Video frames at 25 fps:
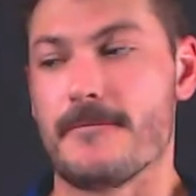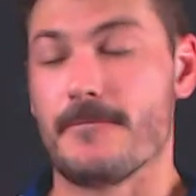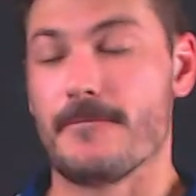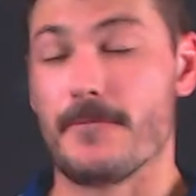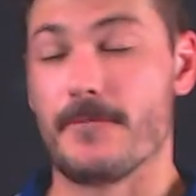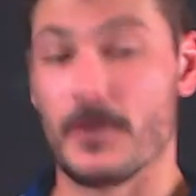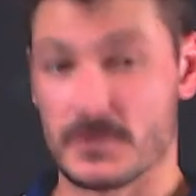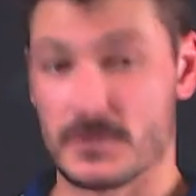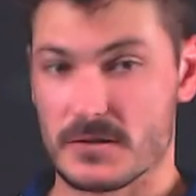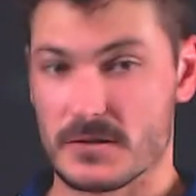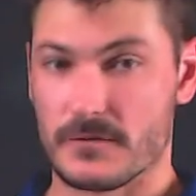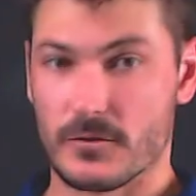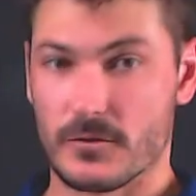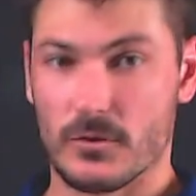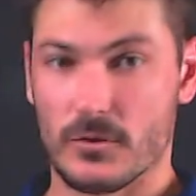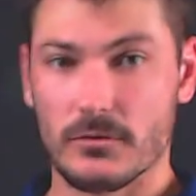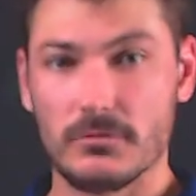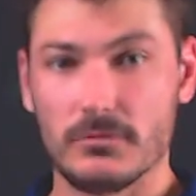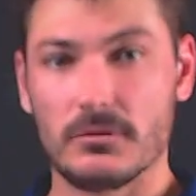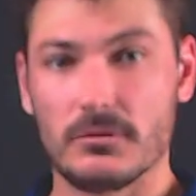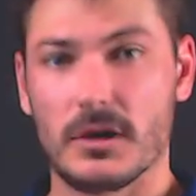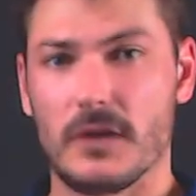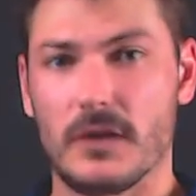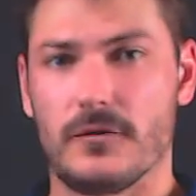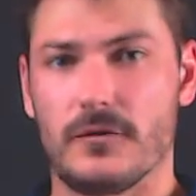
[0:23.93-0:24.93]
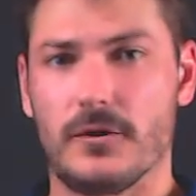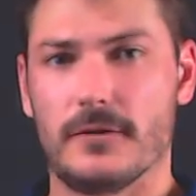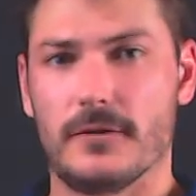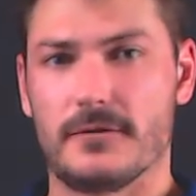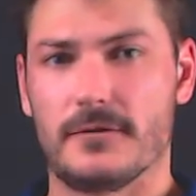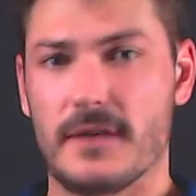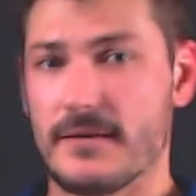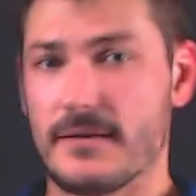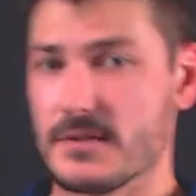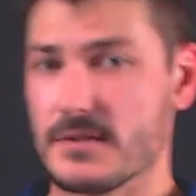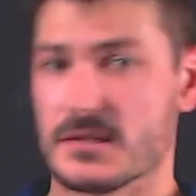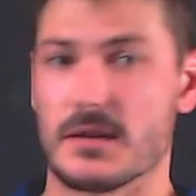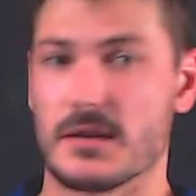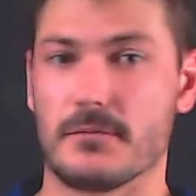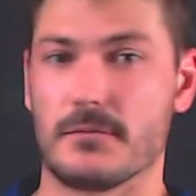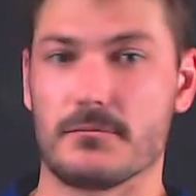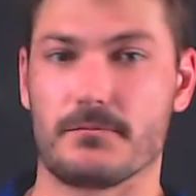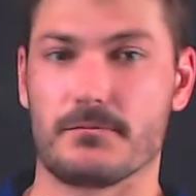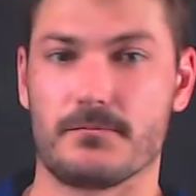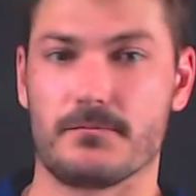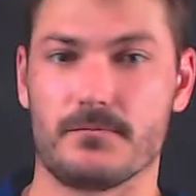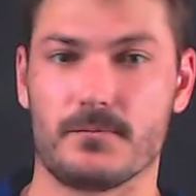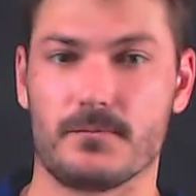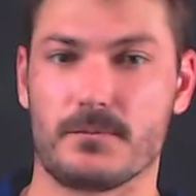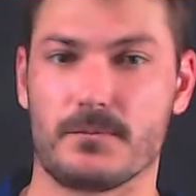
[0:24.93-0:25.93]
First of all, if you've never seen
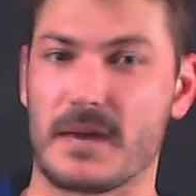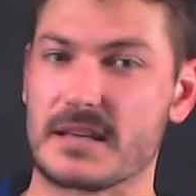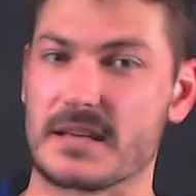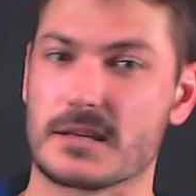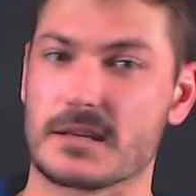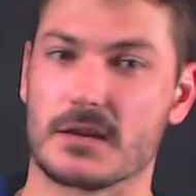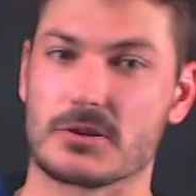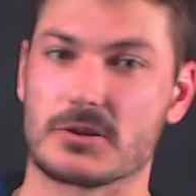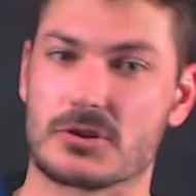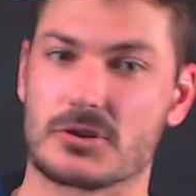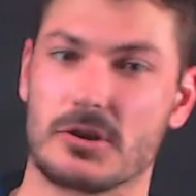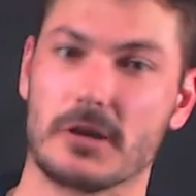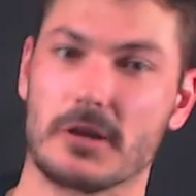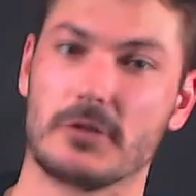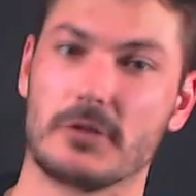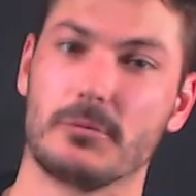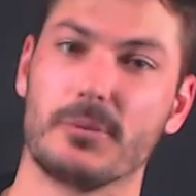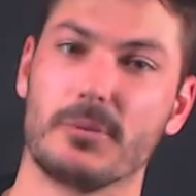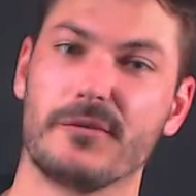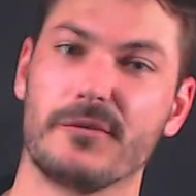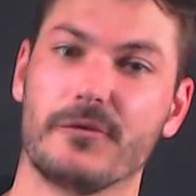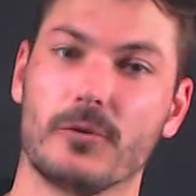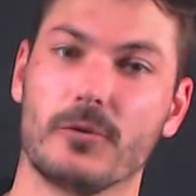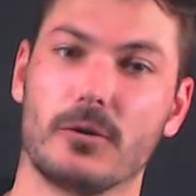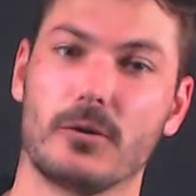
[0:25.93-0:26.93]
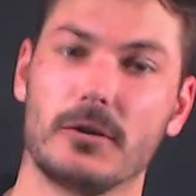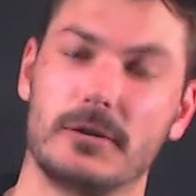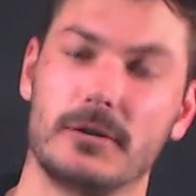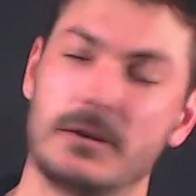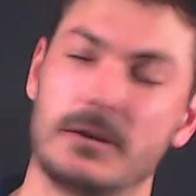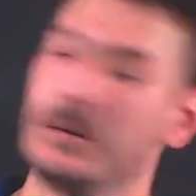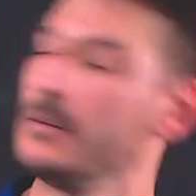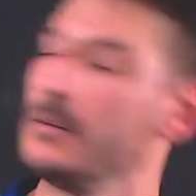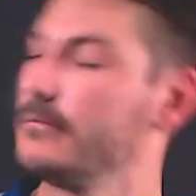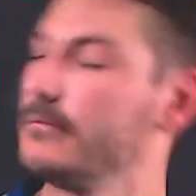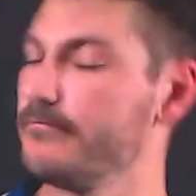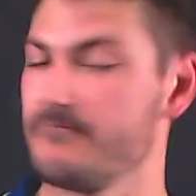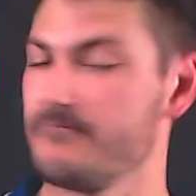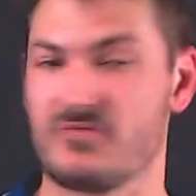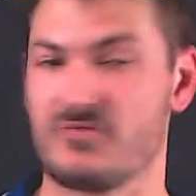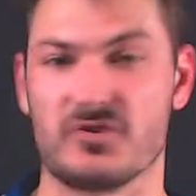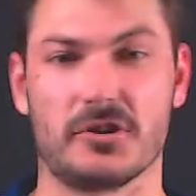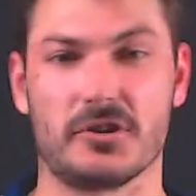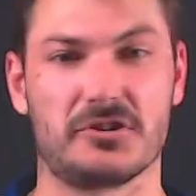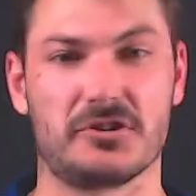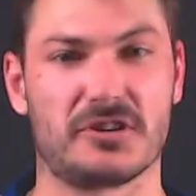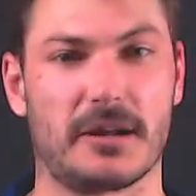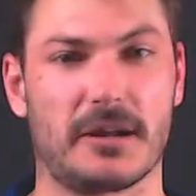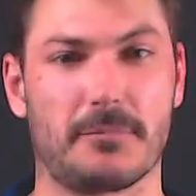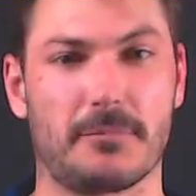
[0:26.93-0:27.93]
Pascal's triangle before,
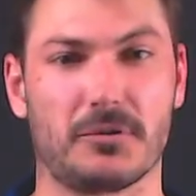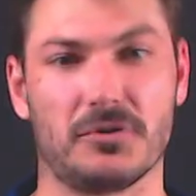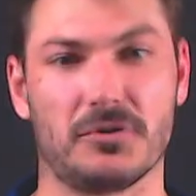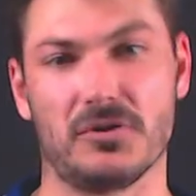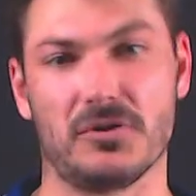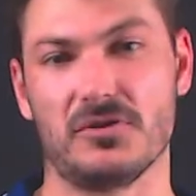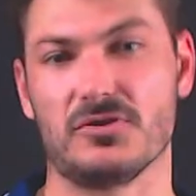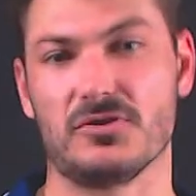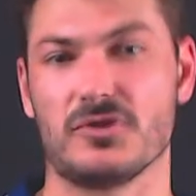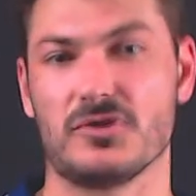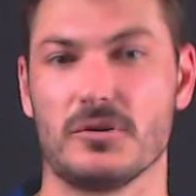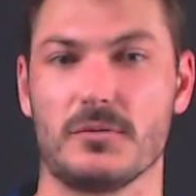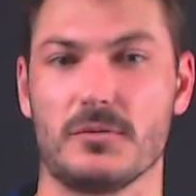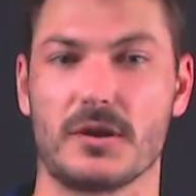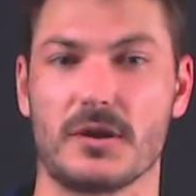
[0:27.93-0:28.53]
search it up on YouTube.